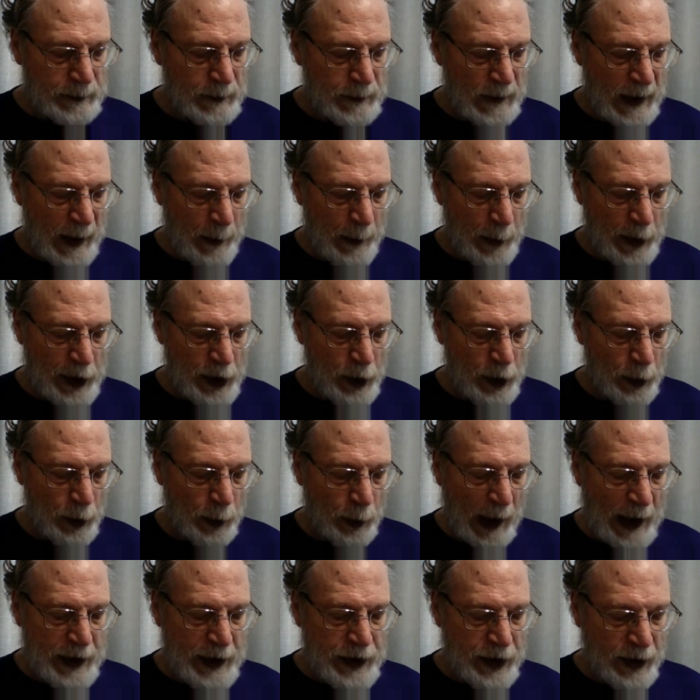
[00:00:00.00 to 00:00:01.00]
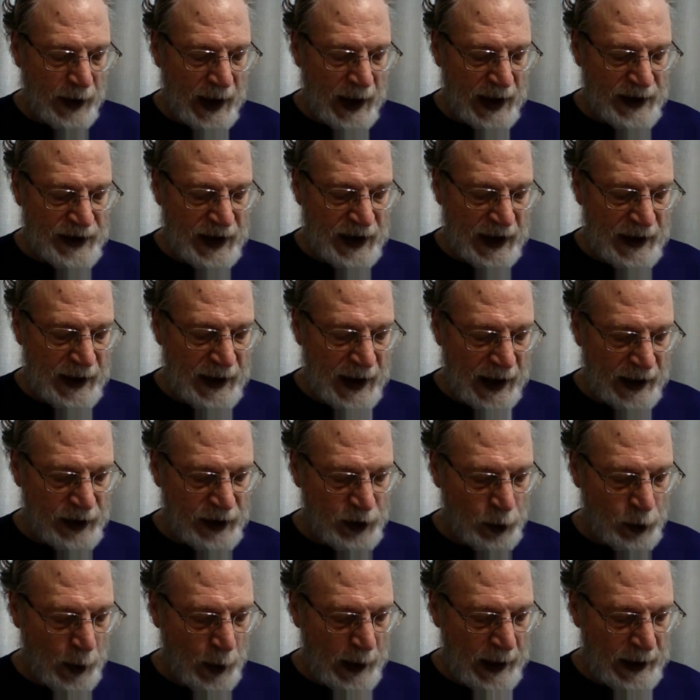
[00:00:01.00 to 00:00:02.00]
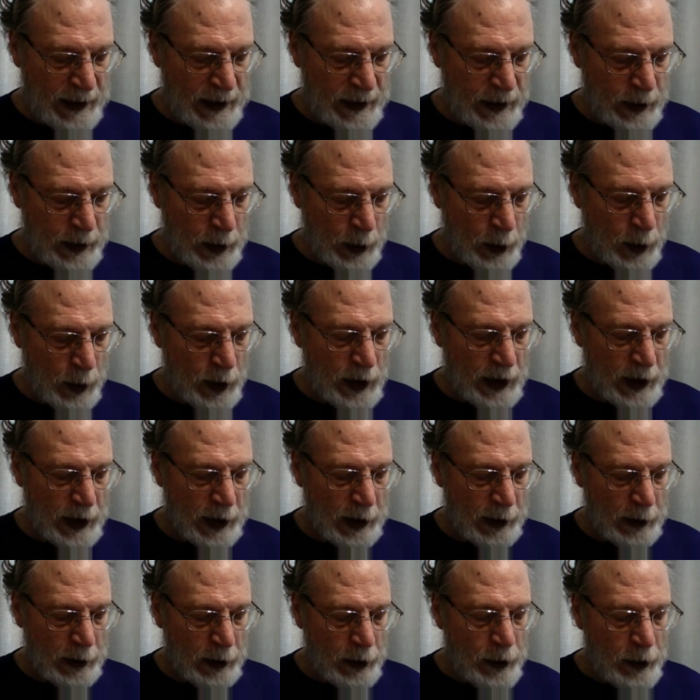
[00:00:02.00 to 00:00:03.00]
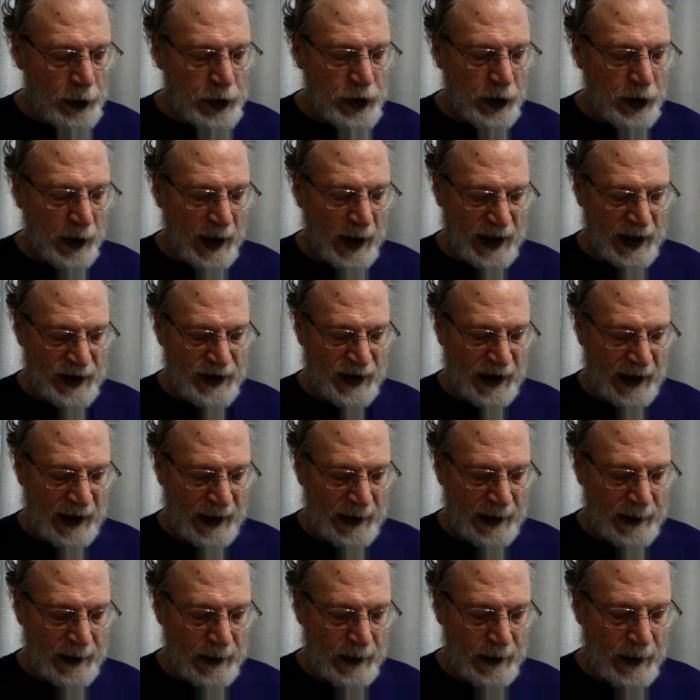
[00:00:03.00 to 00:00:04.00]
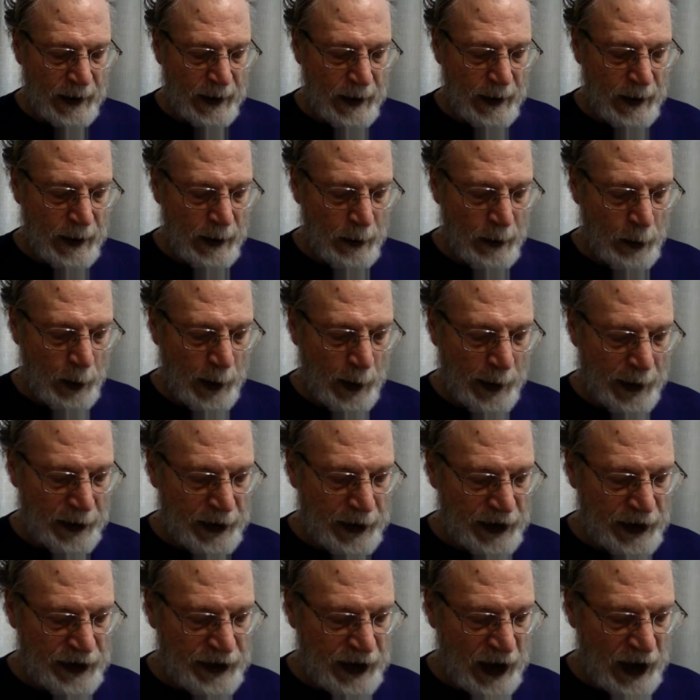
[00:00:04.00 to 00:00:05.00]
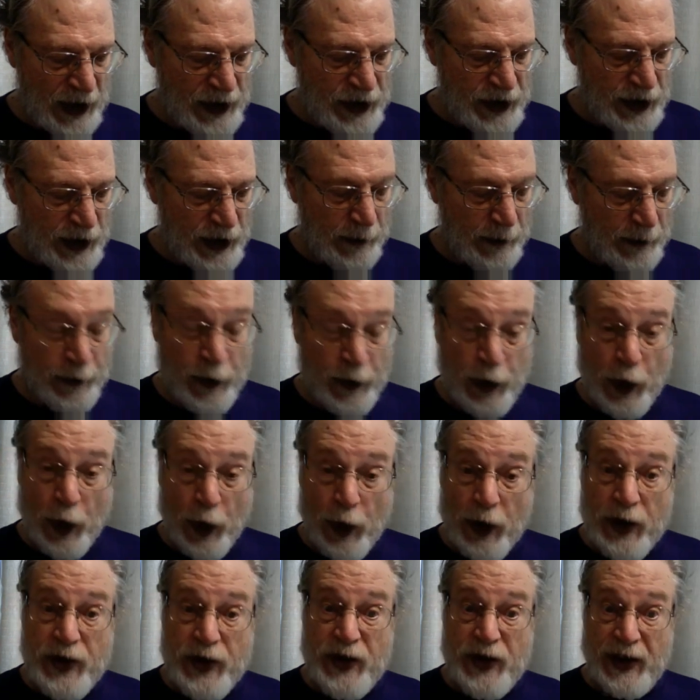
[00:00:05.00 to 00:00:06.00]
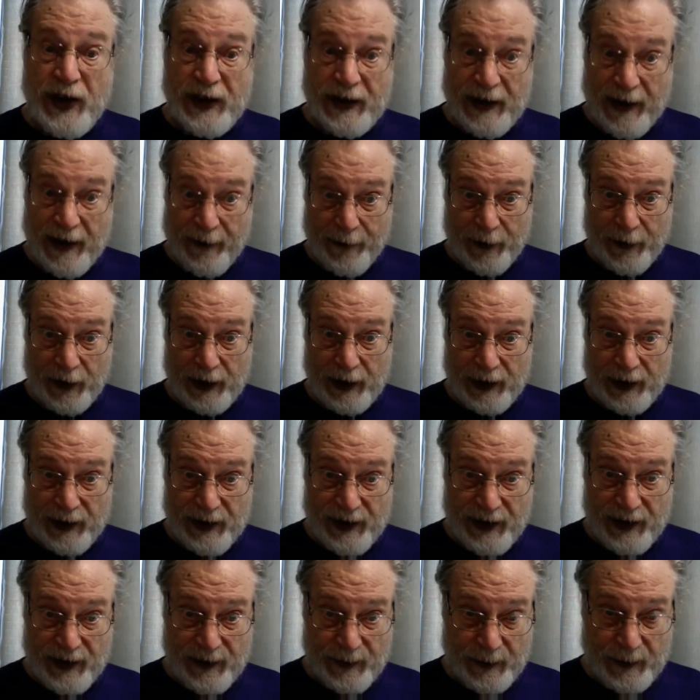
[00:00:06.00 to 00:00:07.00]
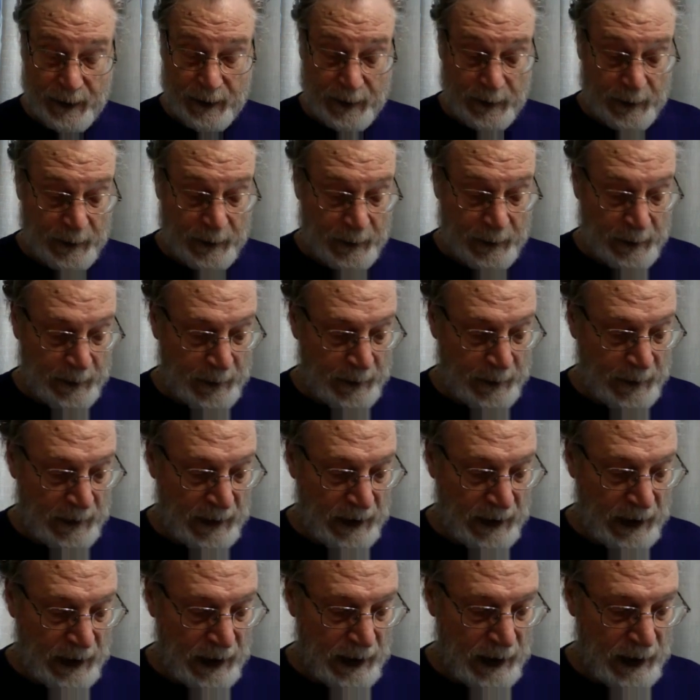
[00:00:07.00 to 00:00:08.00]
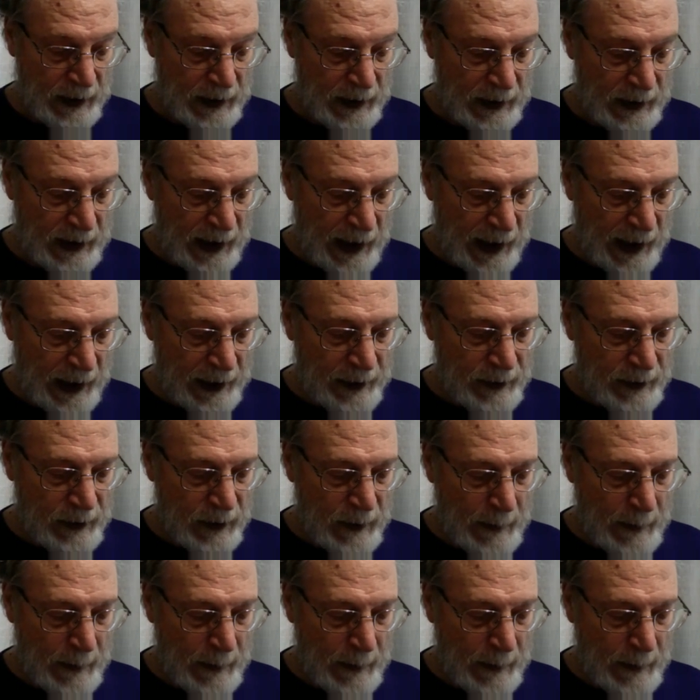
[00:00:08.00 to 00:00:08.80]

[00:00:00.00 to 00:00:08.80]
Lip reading: And when you write your essay next week, you will conclude your essay with a discussion of your significance. Okay?